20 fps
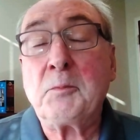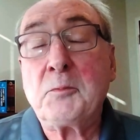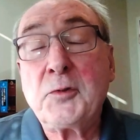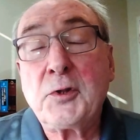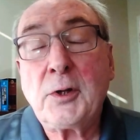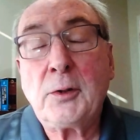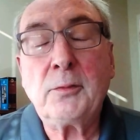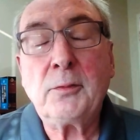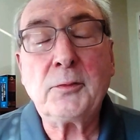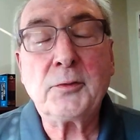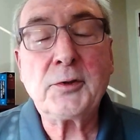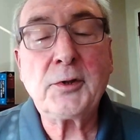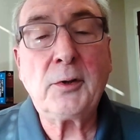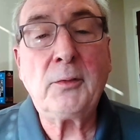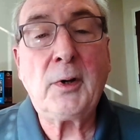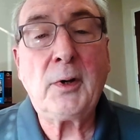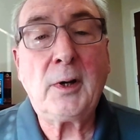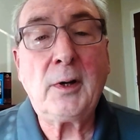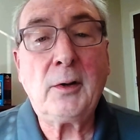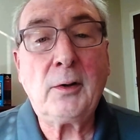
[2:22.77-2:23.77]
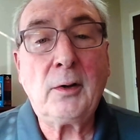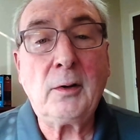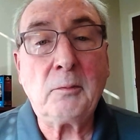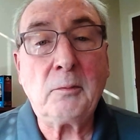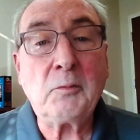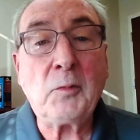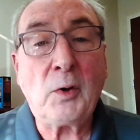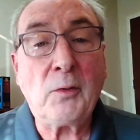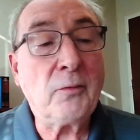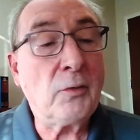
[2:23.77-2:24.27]
So
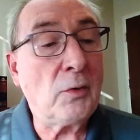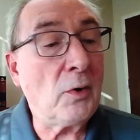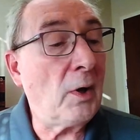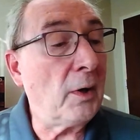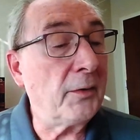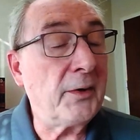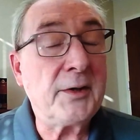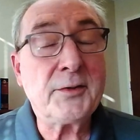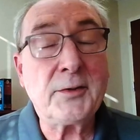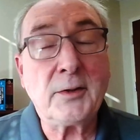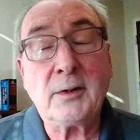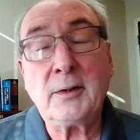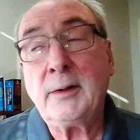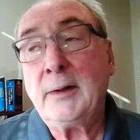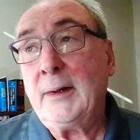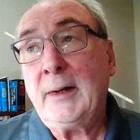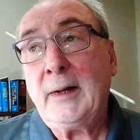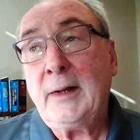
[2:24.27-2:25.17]
overall, these are